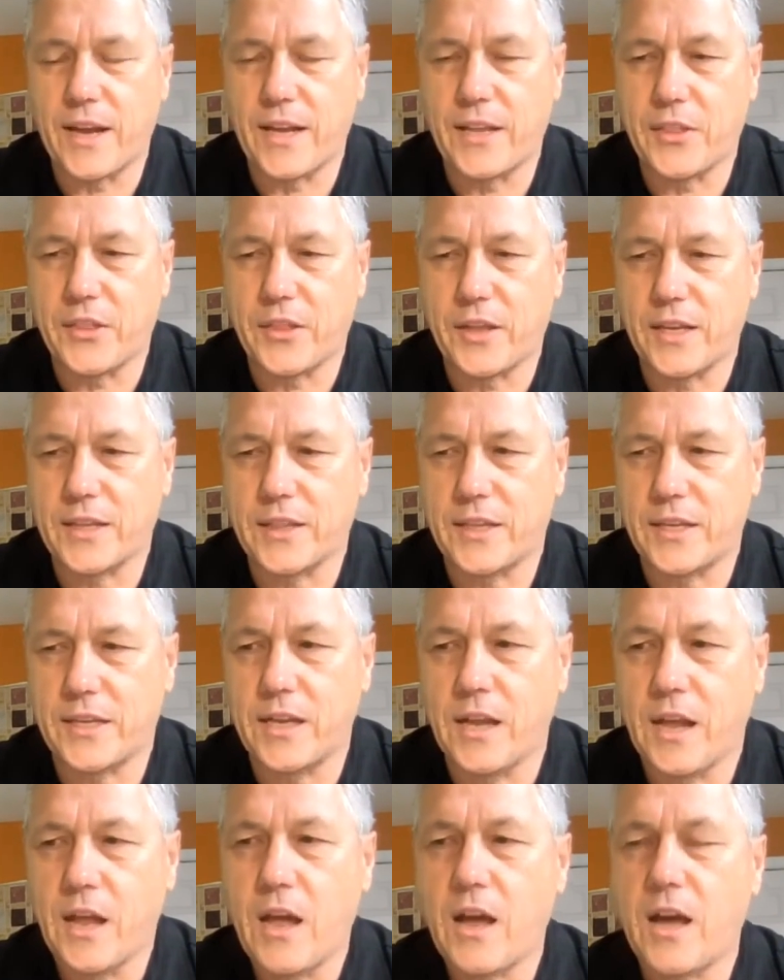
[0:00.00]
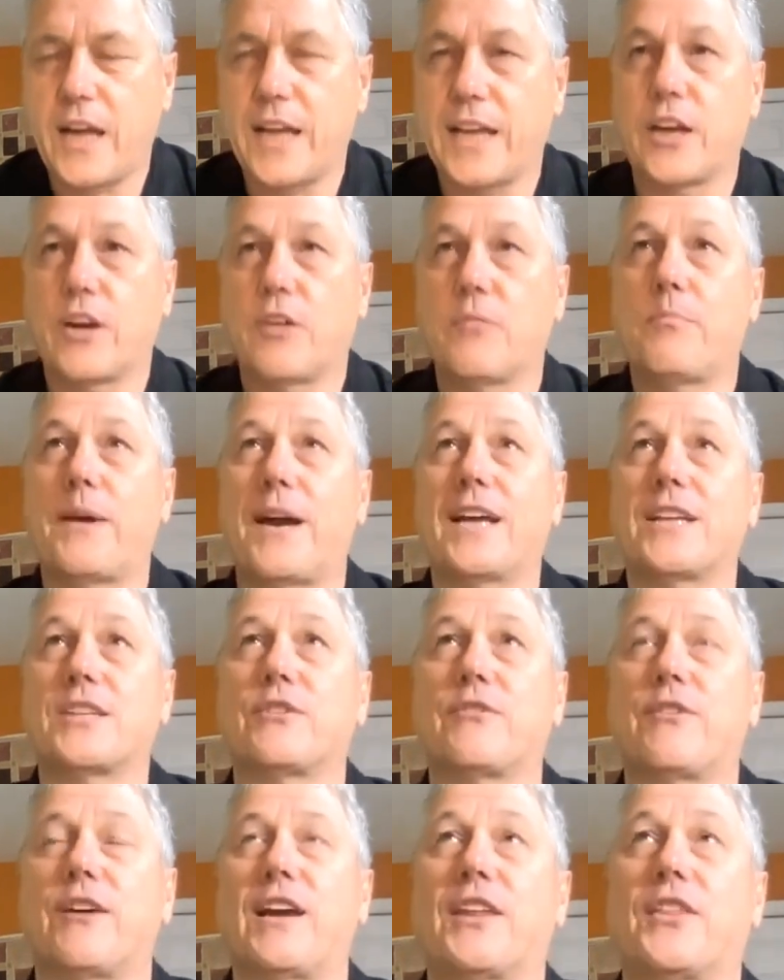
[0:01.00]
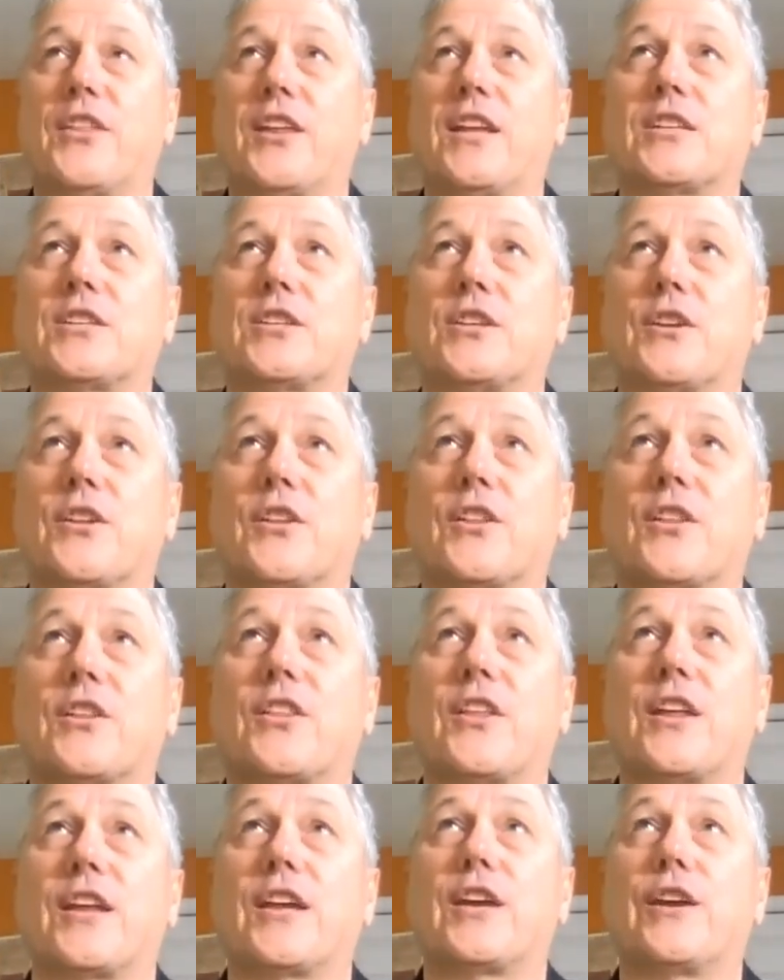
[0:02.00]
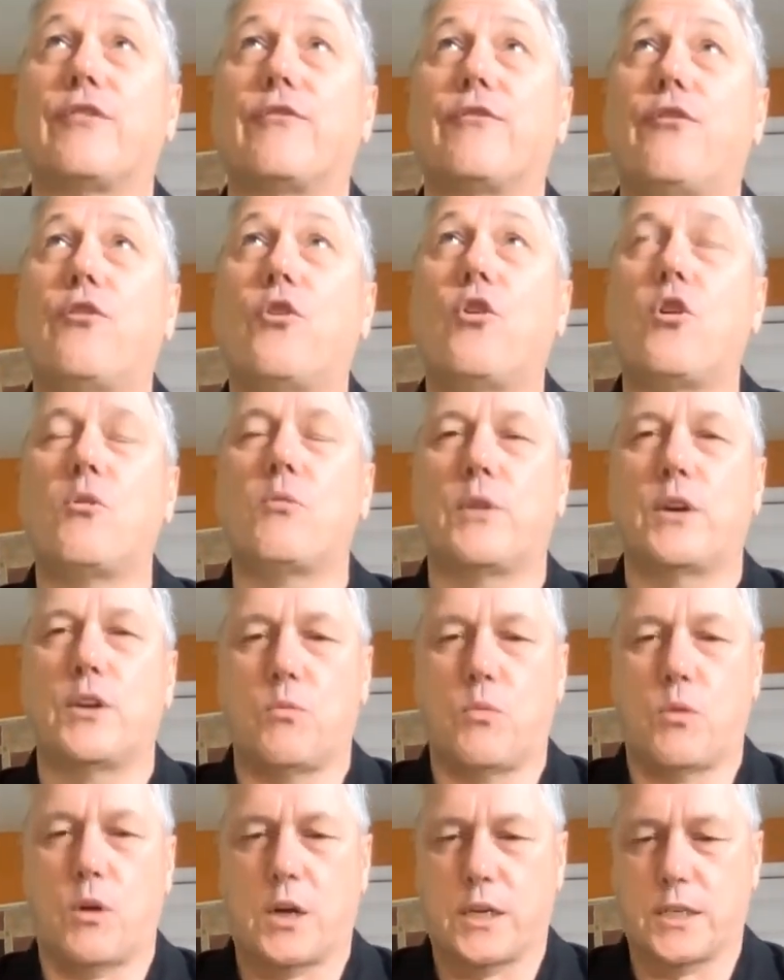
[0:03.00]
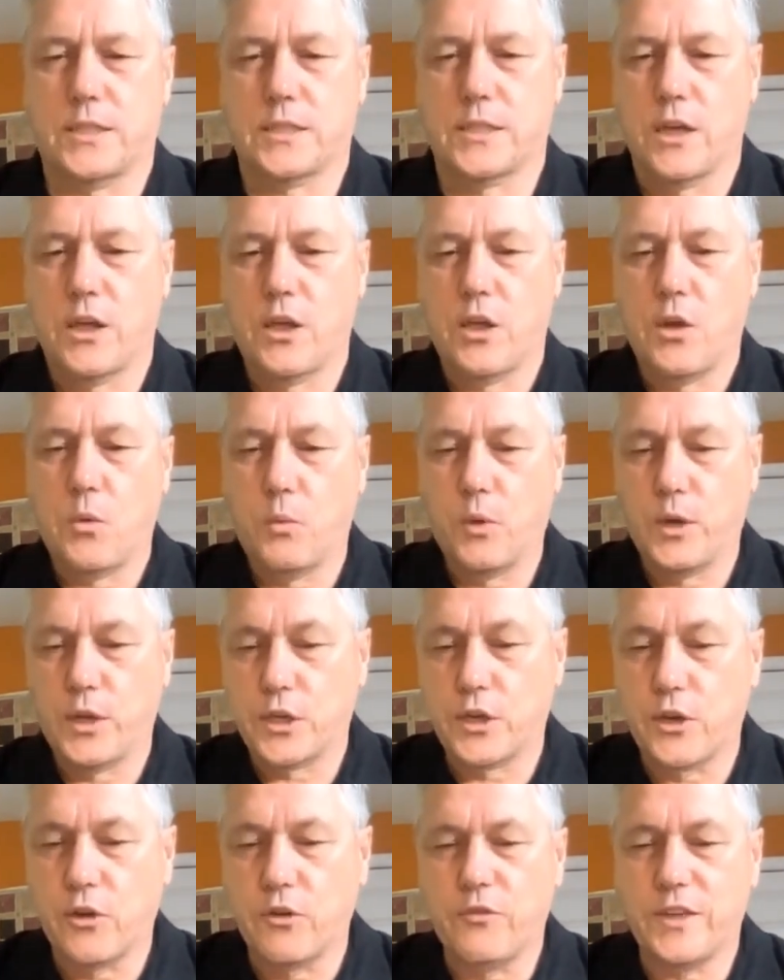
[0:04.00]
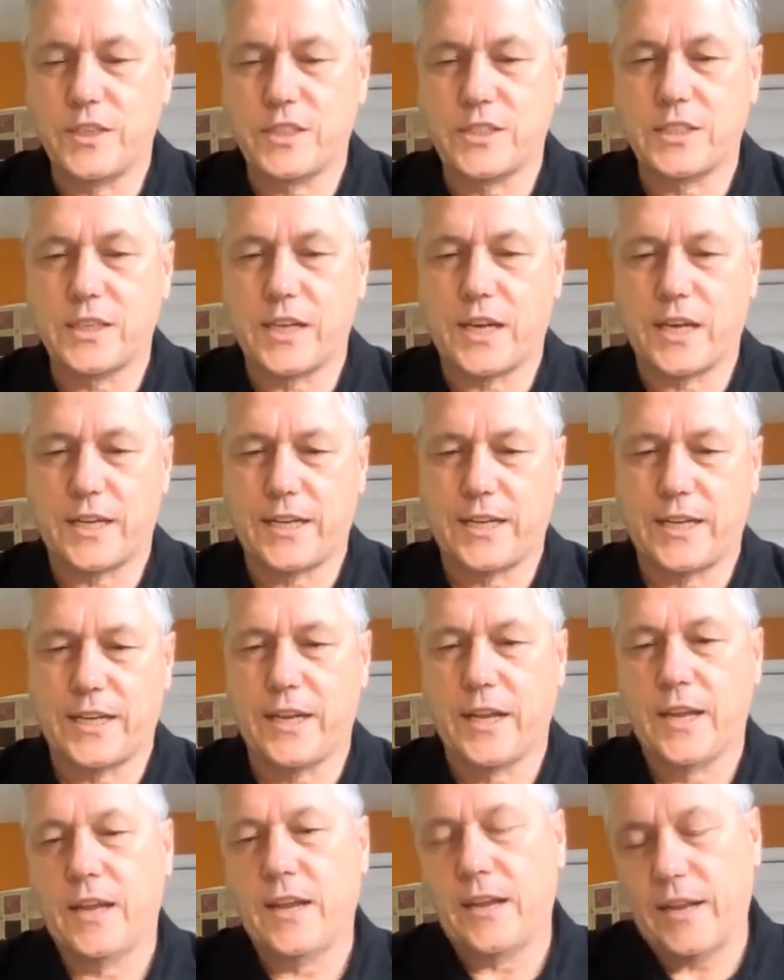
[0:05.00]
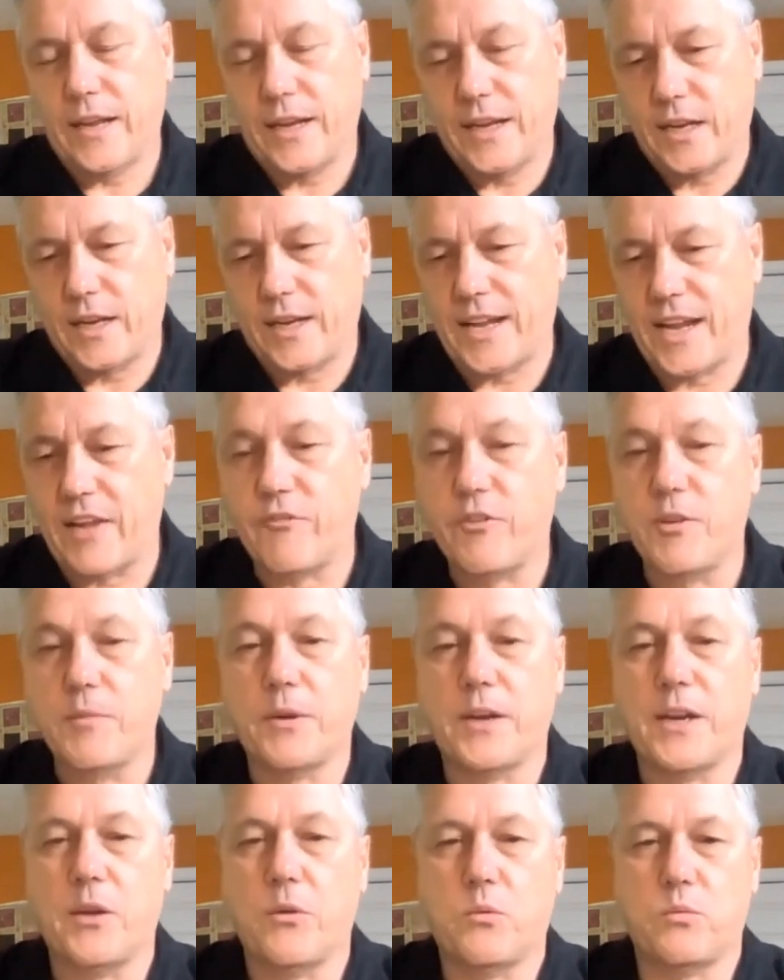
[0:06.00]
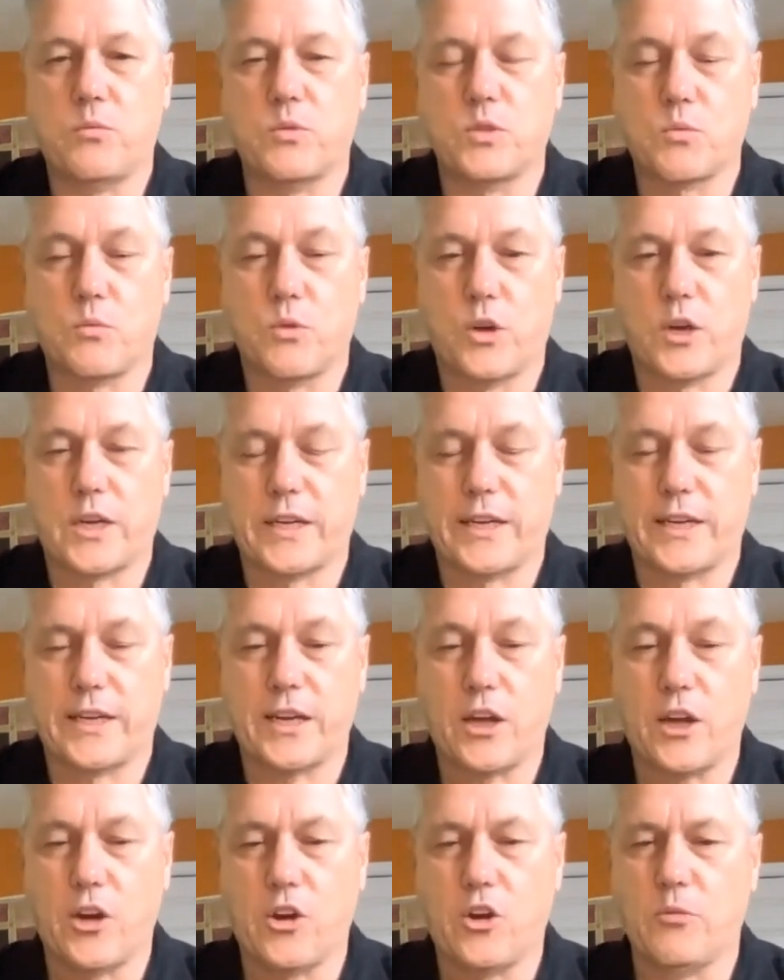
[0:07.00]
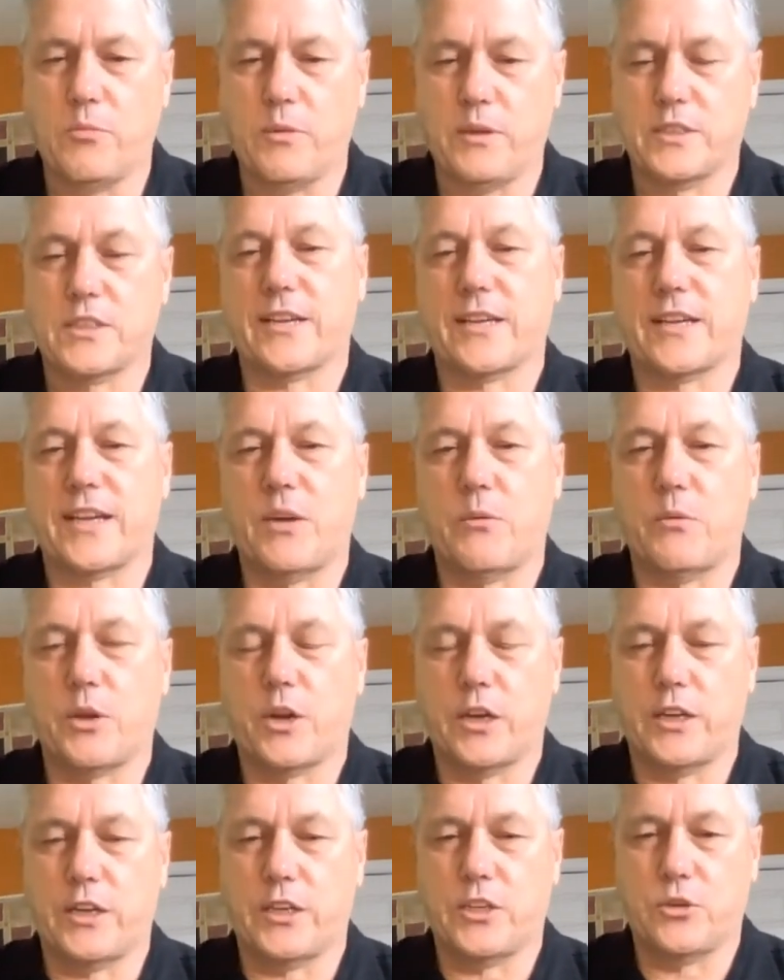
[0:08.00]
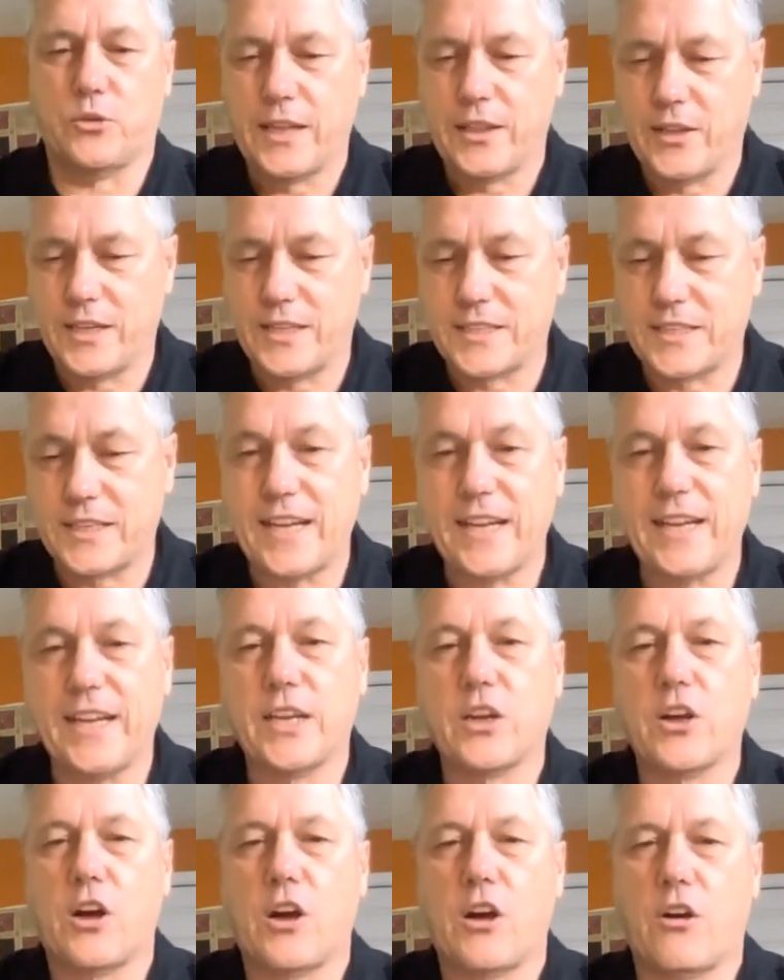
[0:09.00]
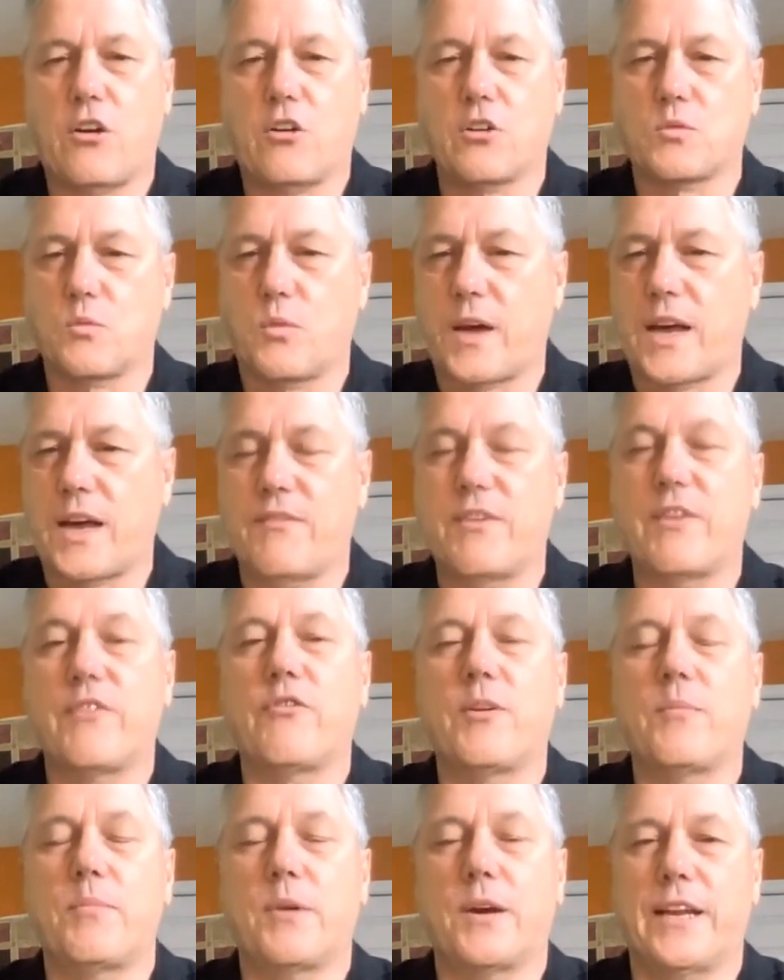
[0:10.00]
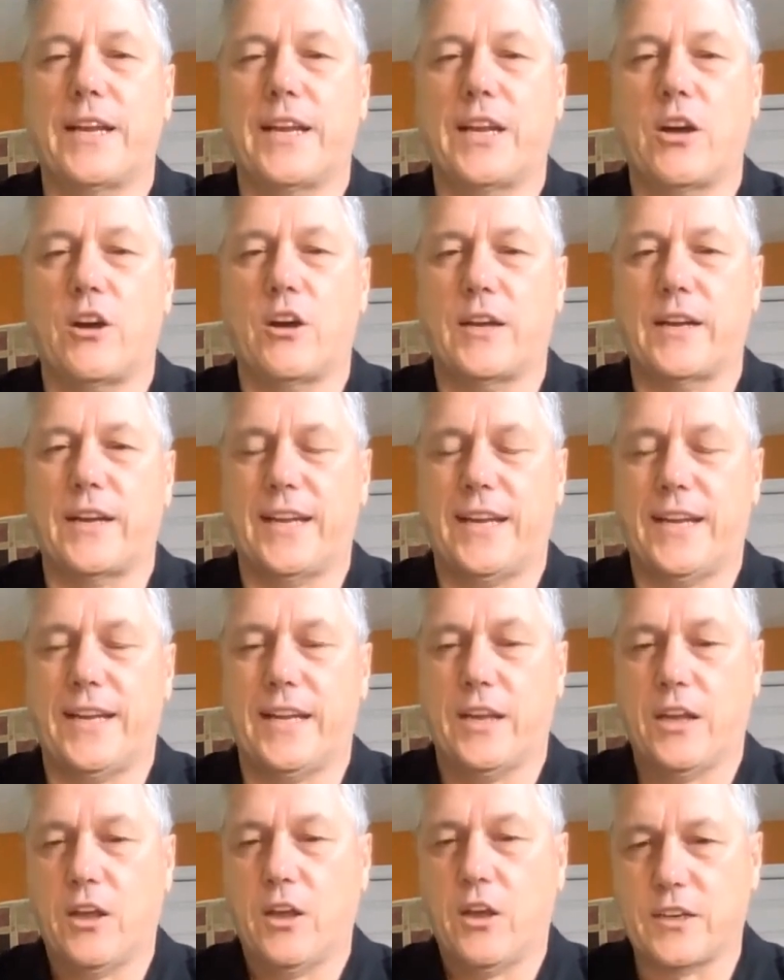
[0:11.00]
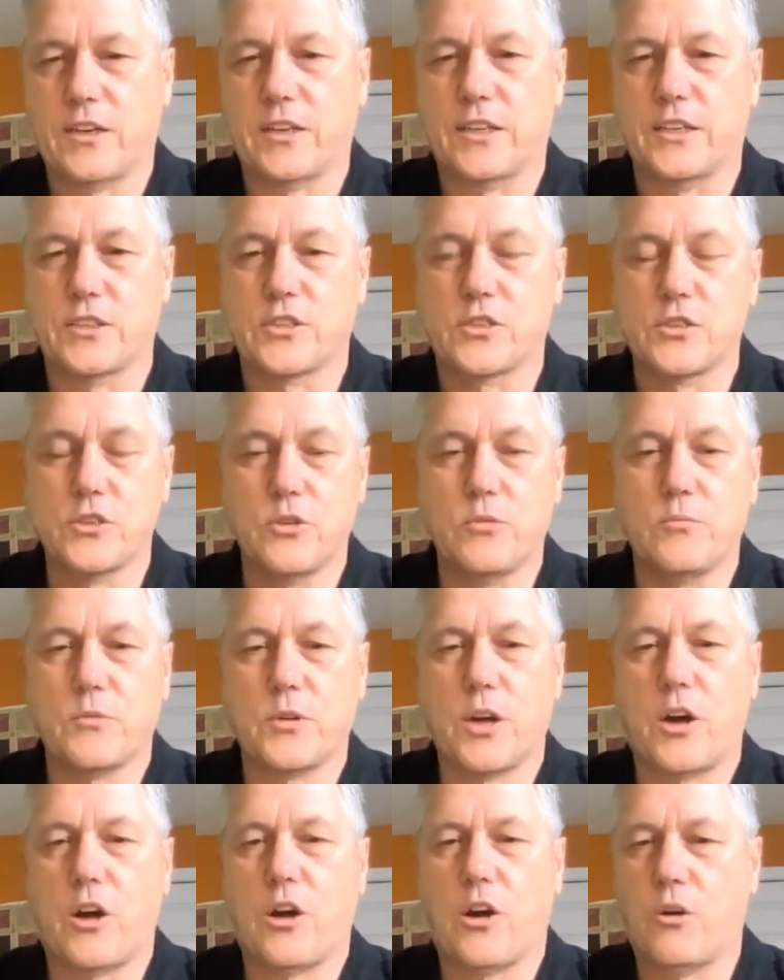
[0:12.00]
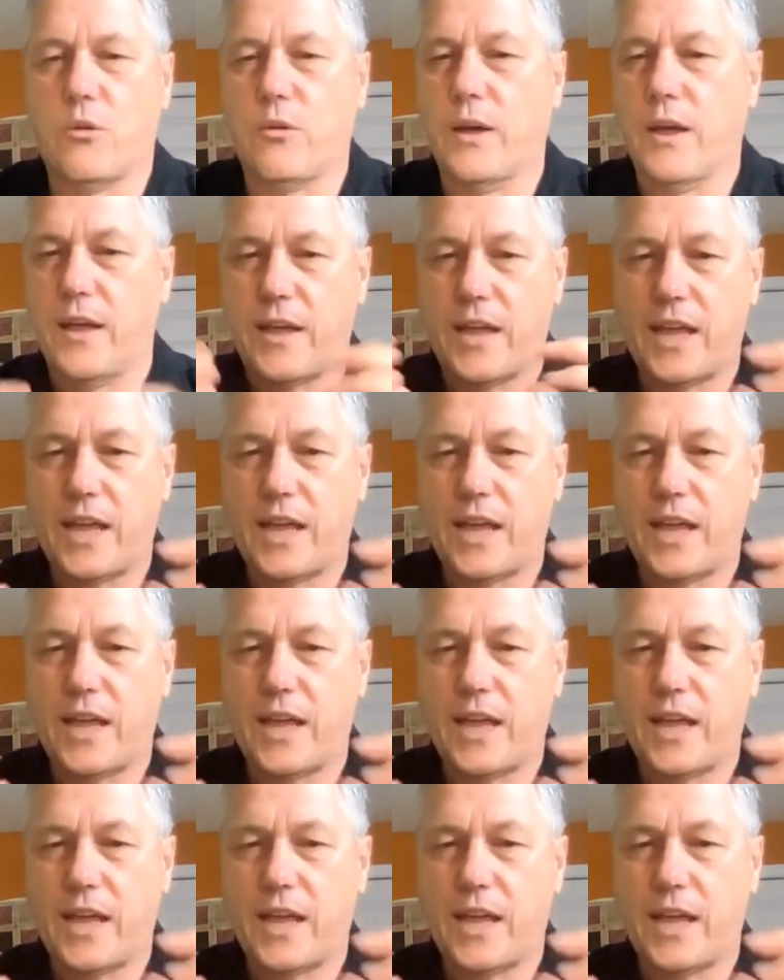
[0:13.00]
I think that I go back to, I think to thinking forward was when COVID started and everybody was working at home and it's okay, we're going to do these daily calls. We'll have everybody on a Zoom call.